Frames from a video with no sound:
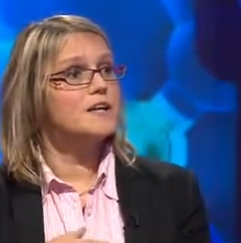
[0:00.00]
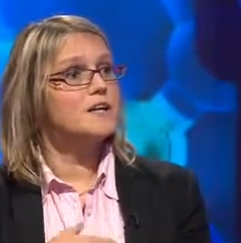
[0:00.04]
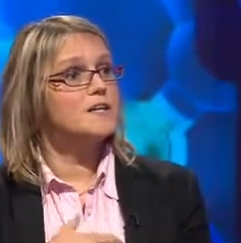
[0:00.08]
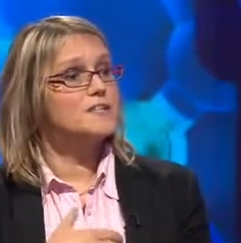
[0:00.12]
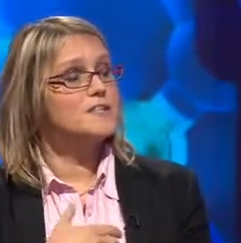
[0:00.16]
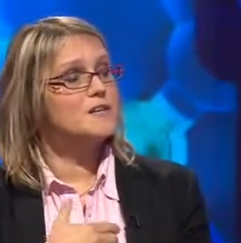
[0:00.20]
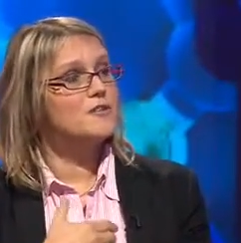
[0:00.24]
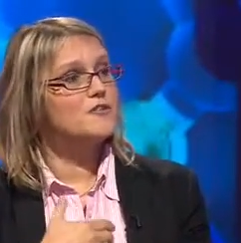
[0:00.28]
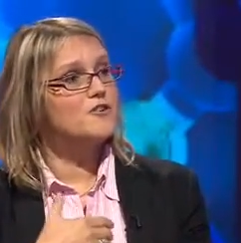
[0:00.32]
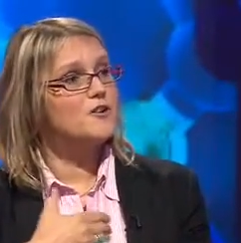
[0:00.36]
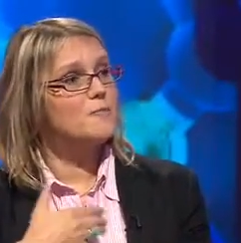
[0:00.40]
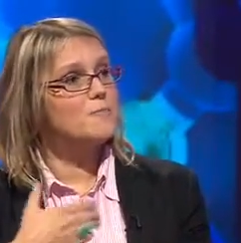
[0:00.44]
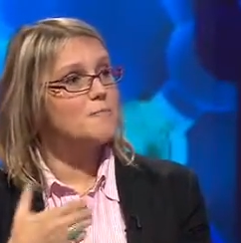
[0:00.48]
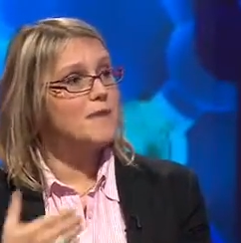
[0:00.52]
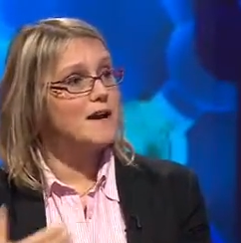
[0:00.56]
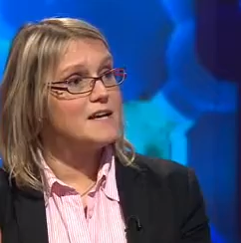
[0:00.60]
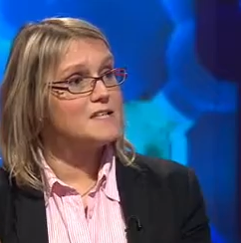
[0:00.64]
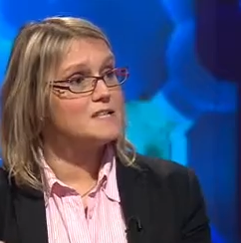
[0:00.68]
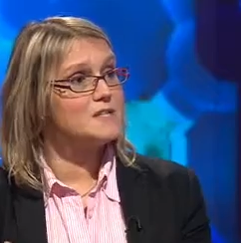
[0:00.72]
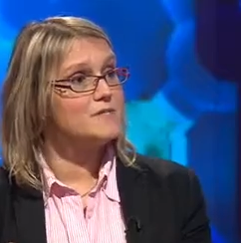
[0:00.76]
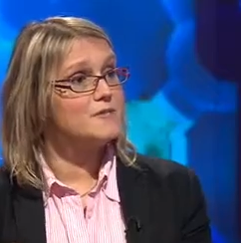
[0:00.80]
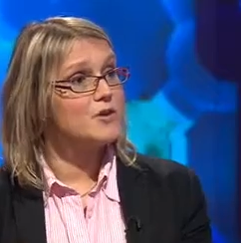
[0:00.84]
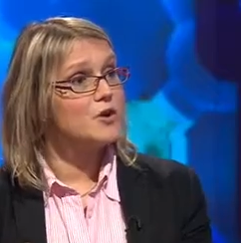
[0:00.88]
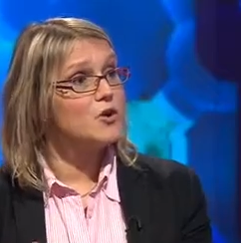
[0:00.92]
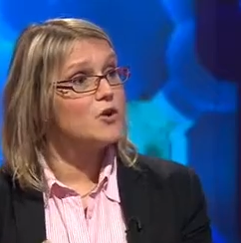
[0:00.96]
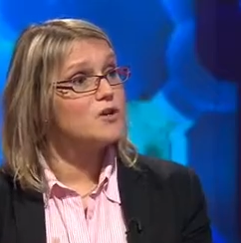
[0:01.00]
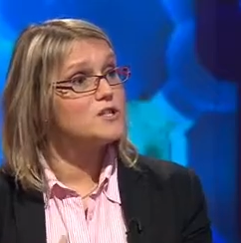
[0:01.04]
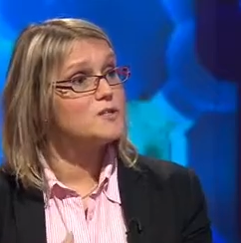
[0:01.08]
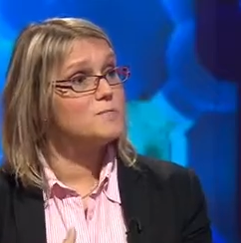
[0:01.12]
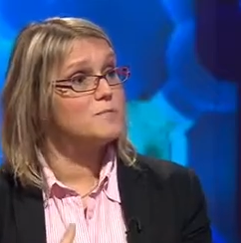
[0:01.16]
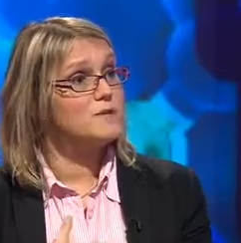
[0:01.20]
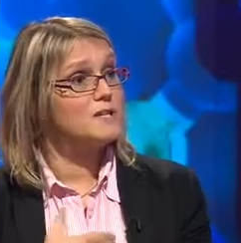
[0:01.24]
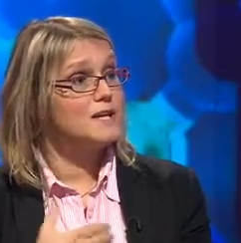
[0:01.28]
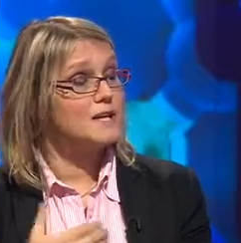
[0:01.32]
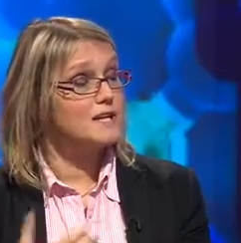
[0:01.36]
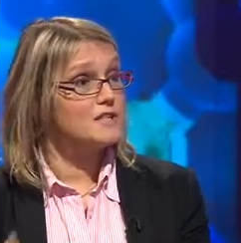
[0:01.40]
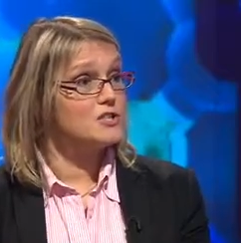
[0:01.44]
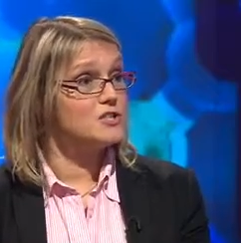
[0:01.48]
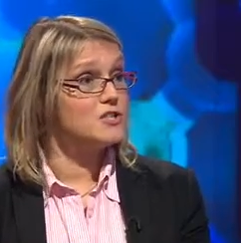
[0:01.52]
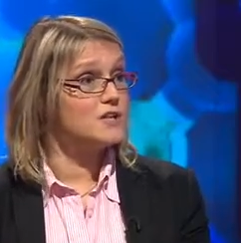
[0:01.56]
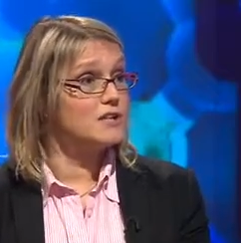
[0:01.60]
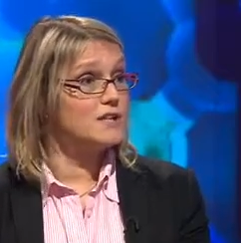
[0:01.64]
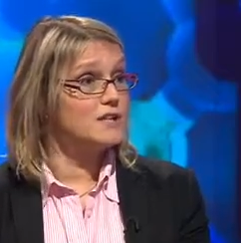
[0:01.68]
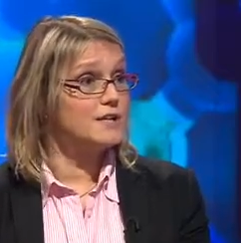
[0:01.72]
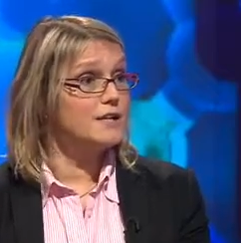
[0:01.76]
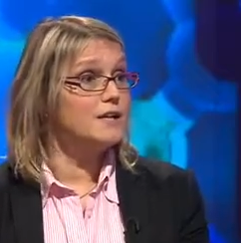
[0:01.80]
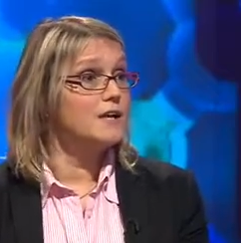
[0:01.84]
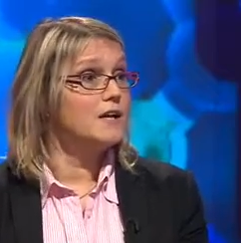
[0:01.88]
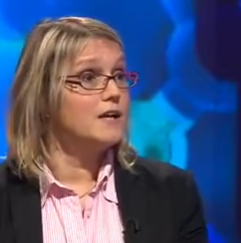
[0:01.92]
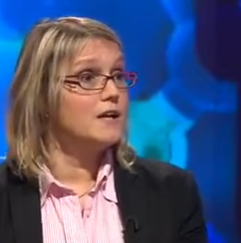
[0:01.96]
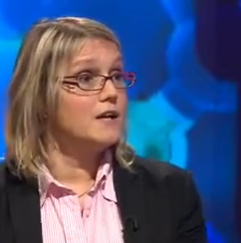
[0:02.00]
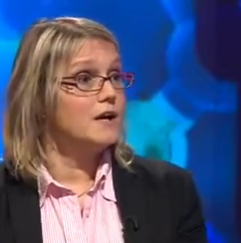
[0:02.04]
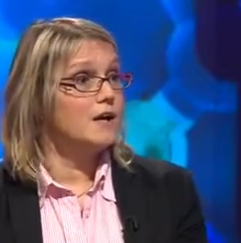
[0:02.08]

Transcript: So there are massive costs potentially